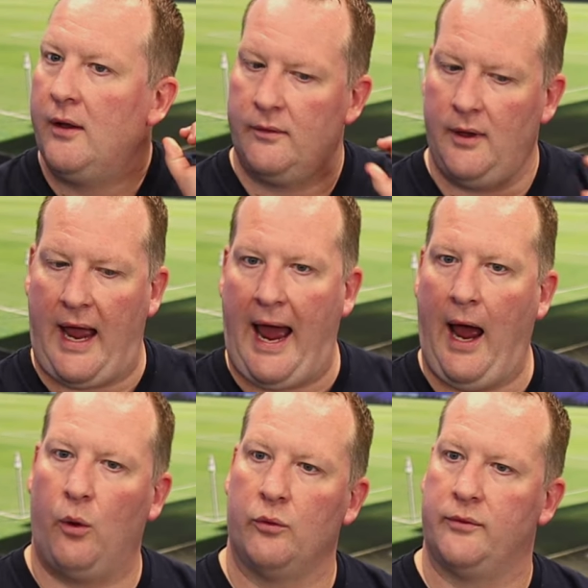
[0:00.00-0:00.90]

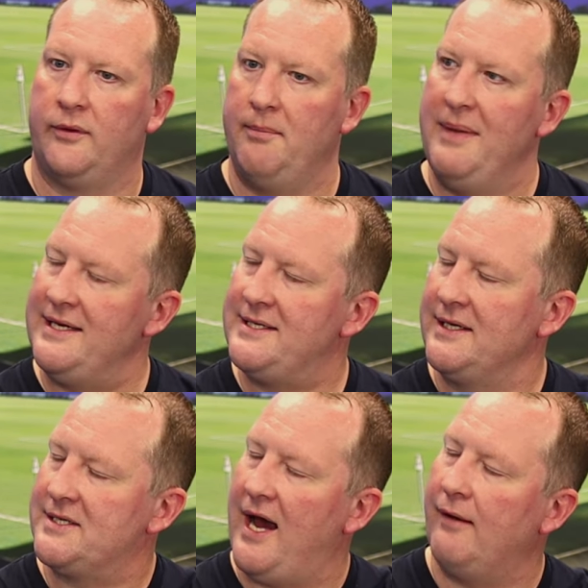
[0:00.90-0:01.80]
how the
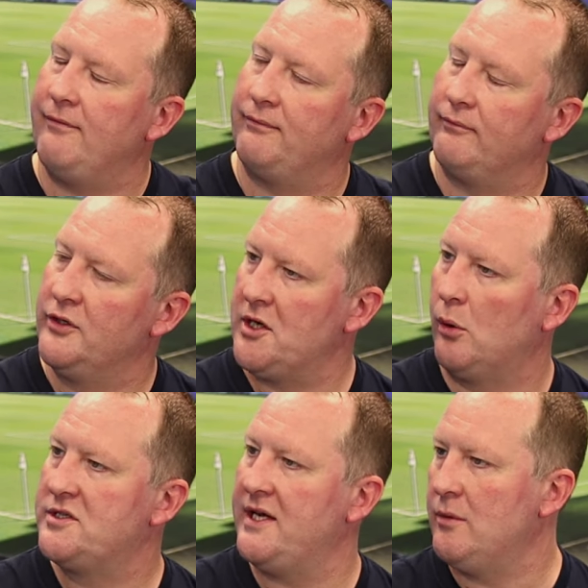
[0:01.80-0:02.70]
meetings have
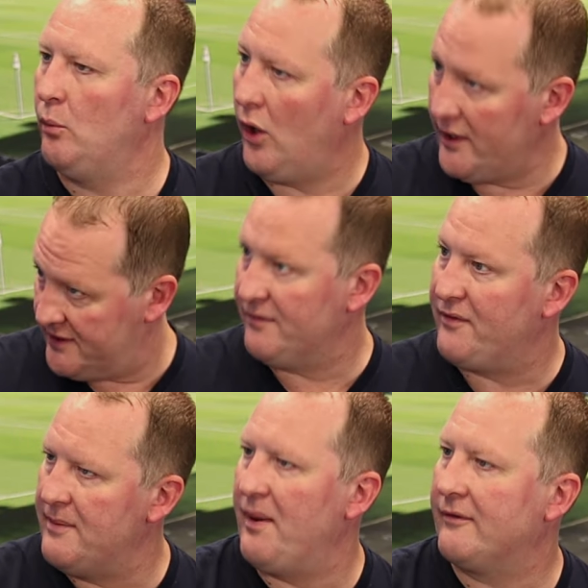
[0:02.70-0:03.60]
resulted and what is the
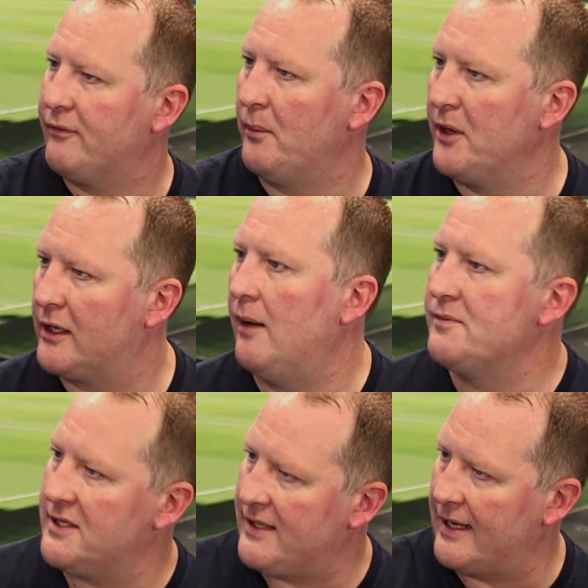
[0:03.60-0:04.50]
feedback from the club
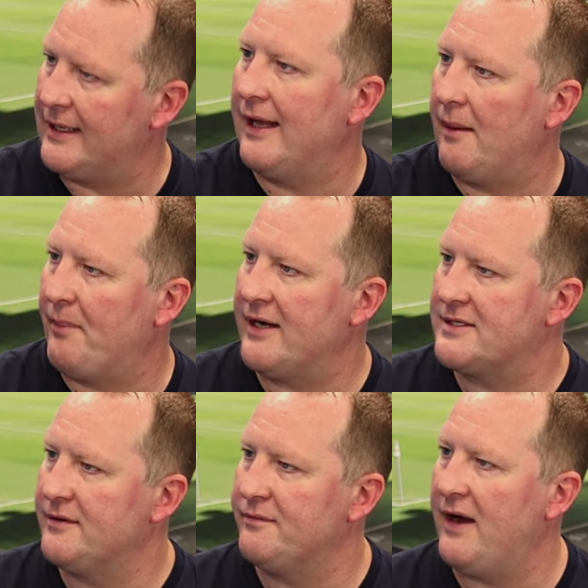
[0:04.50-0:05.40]
to then get that back
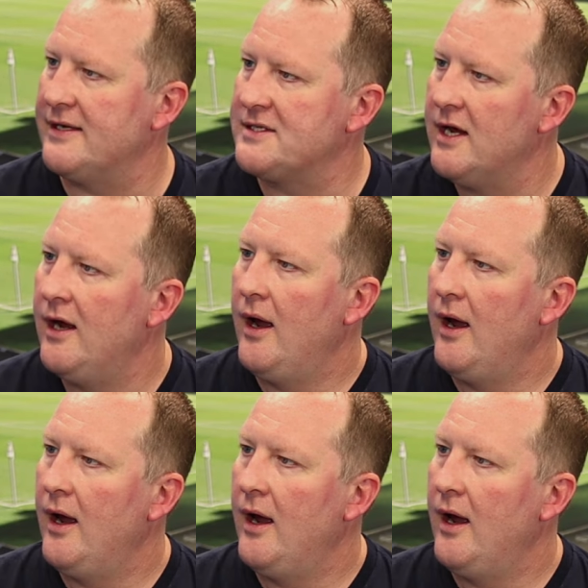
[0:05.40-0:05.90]
to the fans.